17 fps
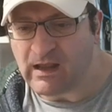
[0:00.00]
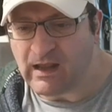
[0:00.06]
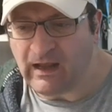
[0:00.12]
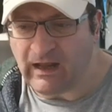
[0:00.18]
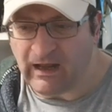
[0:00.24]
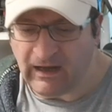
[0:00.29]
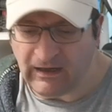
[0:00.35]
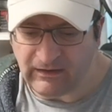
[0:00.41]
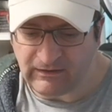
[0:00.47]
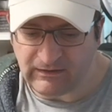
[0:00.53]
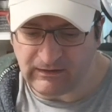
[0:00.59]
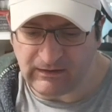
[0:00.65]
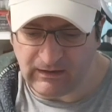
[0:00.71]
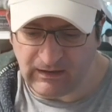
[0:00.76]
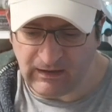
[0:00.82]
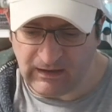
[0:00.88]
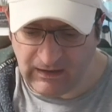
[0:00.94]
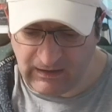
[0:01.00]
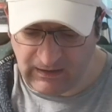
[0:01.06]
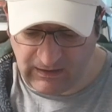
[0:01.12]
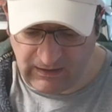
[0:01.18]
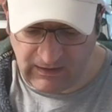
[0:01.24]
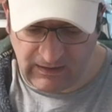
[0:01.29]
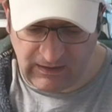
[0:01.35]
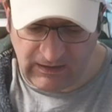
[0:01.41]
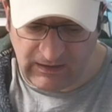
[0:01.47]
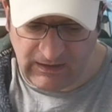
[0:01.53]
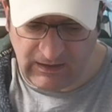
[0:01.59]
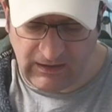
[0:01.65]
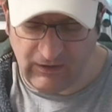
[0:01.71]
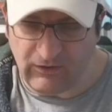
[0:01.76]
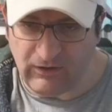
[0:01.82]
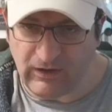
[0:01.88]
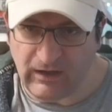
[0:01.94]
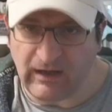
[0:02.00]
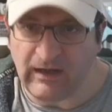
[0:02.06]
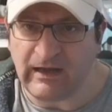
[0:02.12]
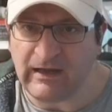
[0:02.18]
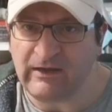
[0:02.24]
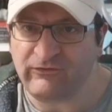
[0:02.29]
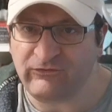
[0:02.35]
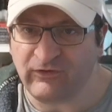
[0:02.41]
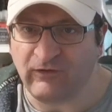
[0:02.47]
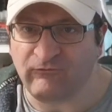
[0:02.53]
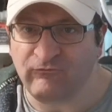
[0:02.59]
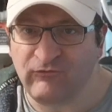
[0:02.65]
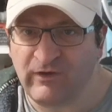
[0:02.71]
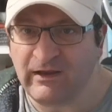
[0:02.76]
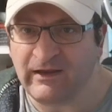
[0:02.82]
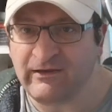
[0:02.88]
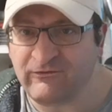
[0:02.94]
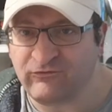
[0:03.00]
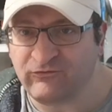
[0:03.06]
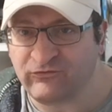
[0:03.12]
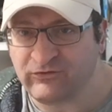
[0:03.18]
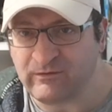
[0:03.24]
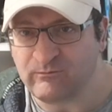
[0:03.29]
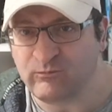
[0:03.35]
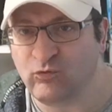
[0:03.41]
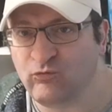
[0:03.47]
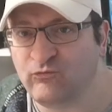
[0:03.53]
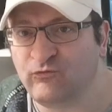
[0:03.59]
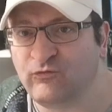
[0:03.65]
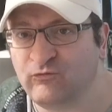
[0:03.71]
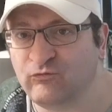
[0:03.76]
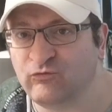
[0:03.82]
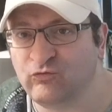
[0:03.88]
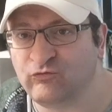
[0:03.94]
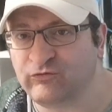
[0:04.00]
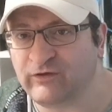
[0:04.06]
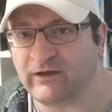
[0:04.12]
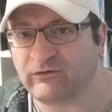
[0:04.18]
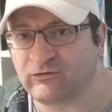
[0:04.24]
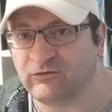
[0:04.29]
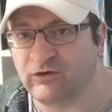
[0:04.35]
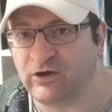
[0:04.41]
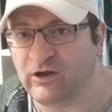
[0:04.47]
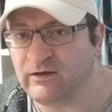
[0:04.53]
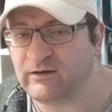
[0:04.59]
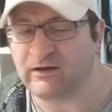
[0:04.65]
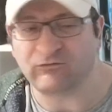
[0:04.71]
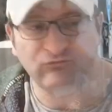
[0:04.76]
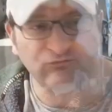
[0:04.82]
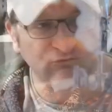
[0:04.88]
And it is a really simple rule set to learn. It's